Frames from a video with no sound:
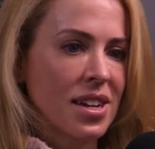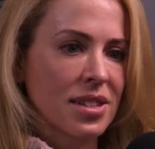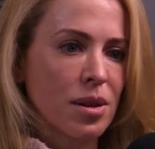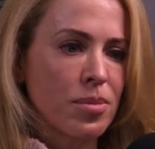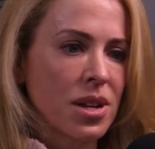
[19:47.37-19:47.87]

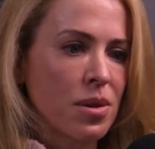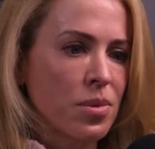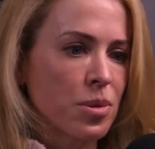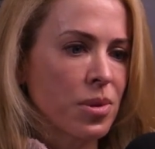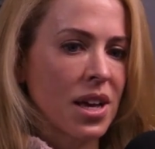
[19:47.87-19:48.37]
Somebody
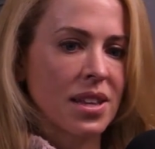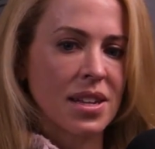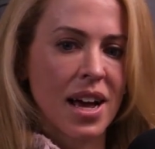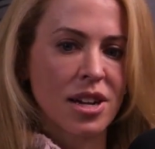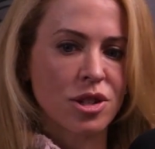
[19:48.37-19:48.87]
was playing
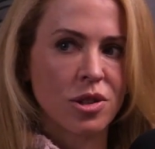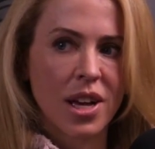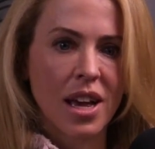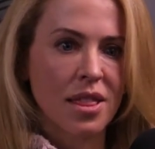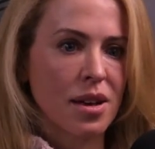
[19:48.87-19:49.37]
the national
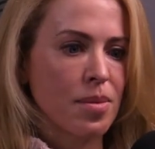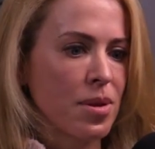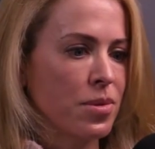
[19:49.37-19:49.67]
anthem.